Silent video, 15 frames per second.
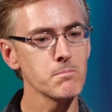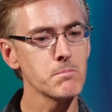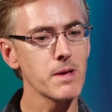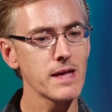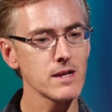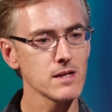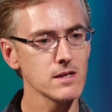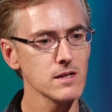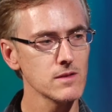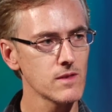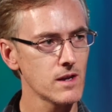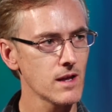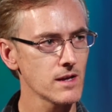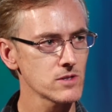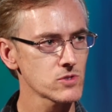embedded in
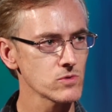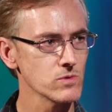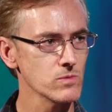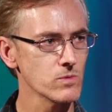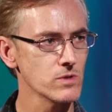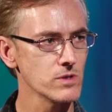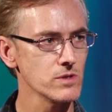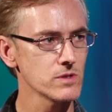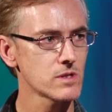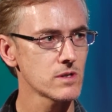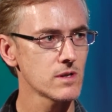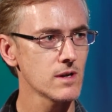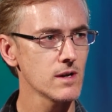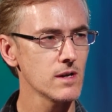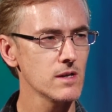the natural world
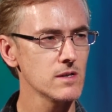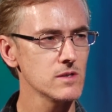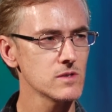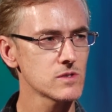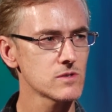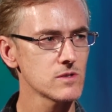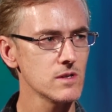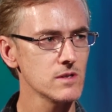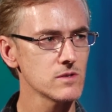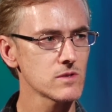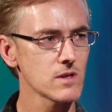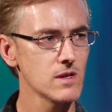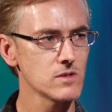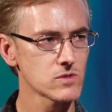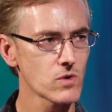uh, is,
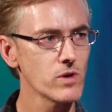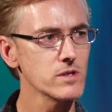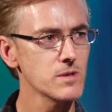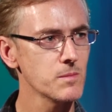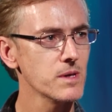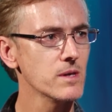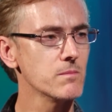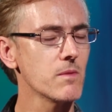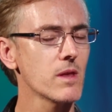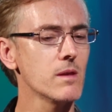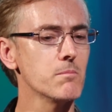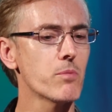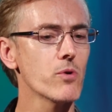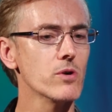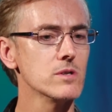is it's going to be in,
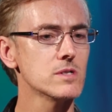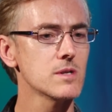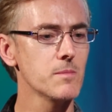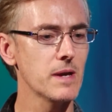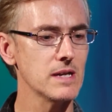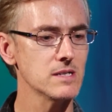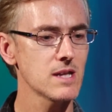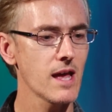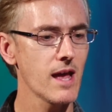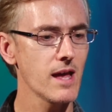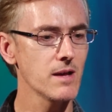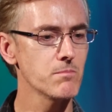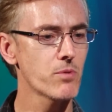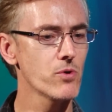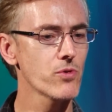important to
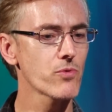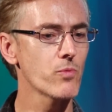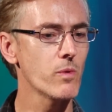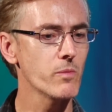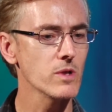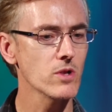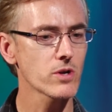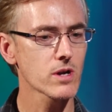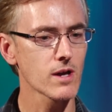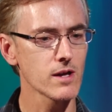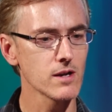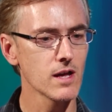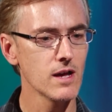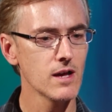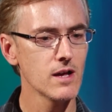maintain, both when we look
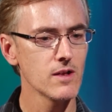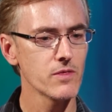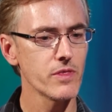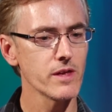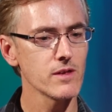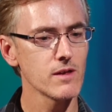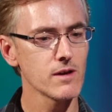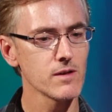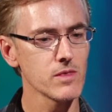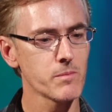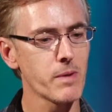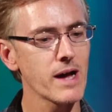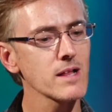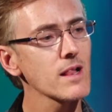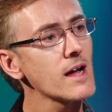at the, uh,
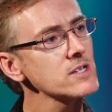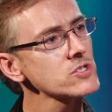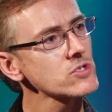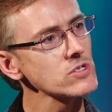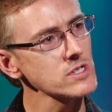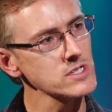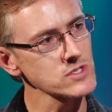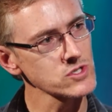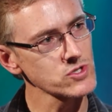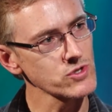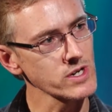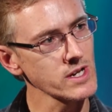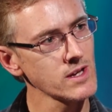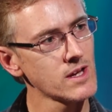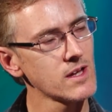the biological
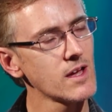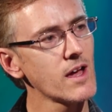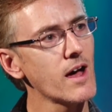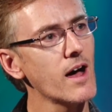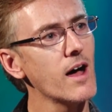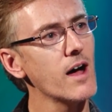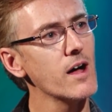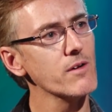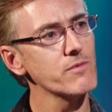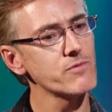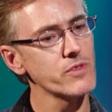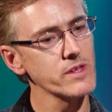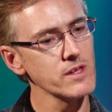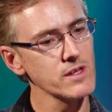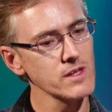history
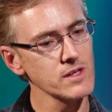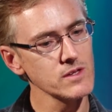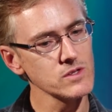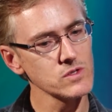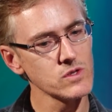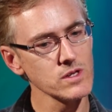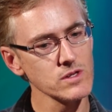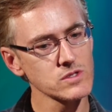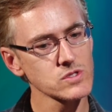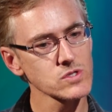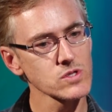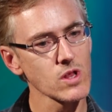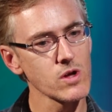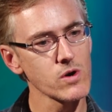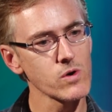of the, the
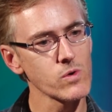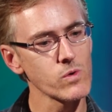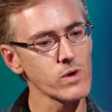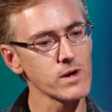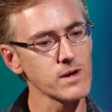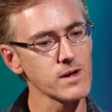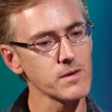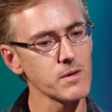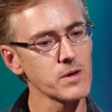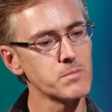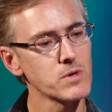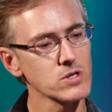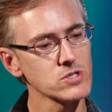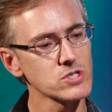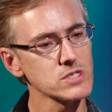slow uh,
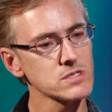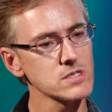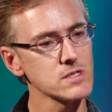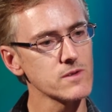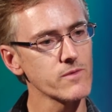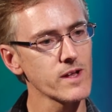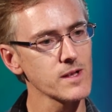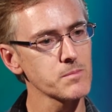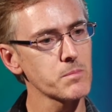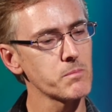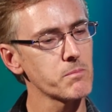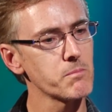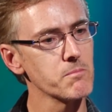emergence and development